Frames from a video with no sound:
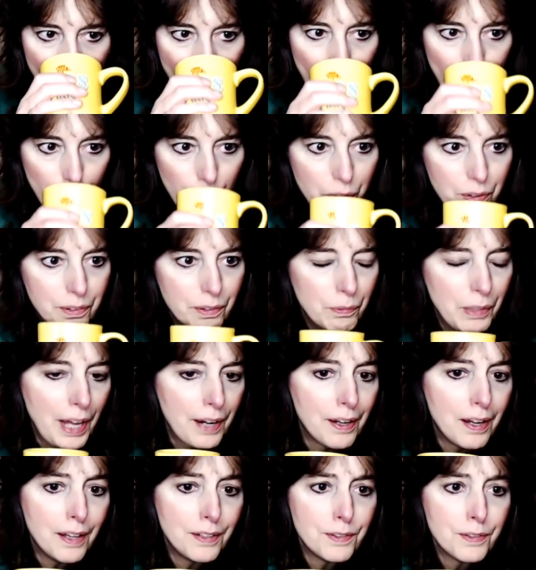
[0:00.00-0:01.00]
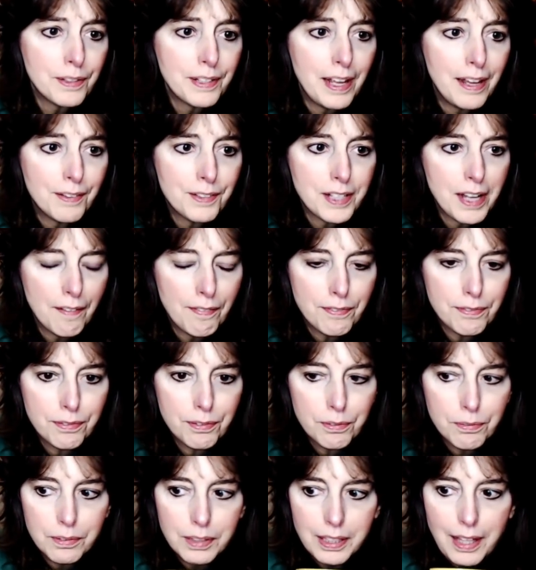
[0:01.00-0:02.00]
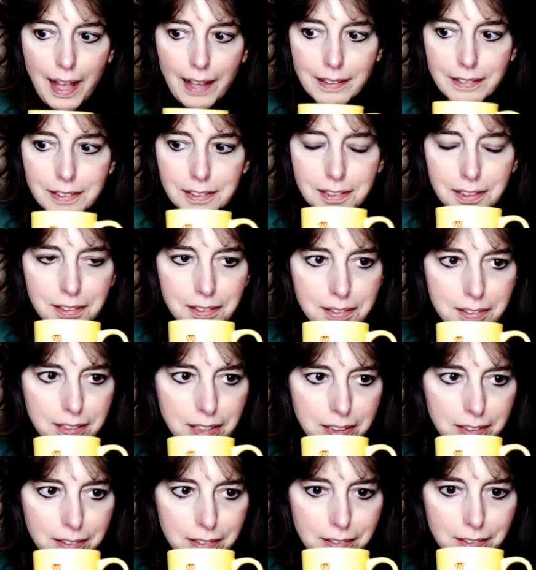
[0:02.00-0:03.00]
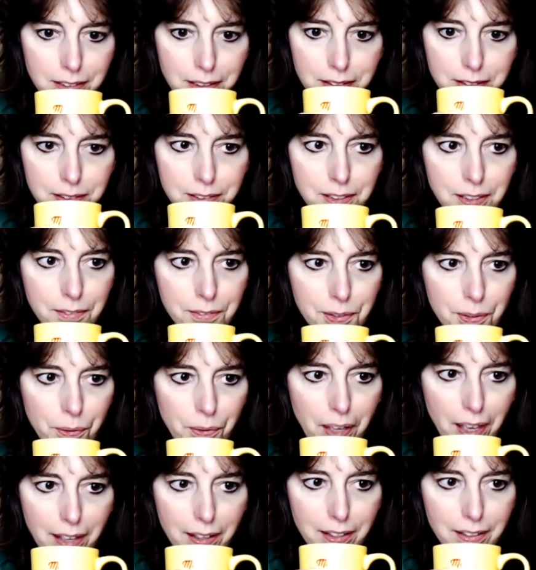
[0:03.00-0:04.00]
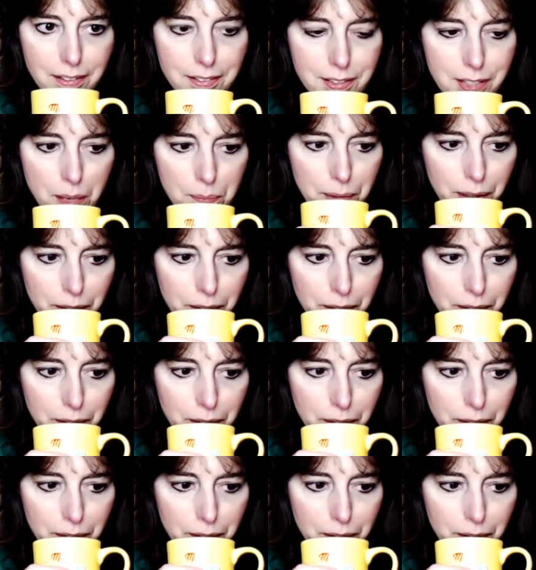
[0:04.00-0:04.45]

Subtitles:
We've got 100 now, Jeff. Relax. It's okay. It's coming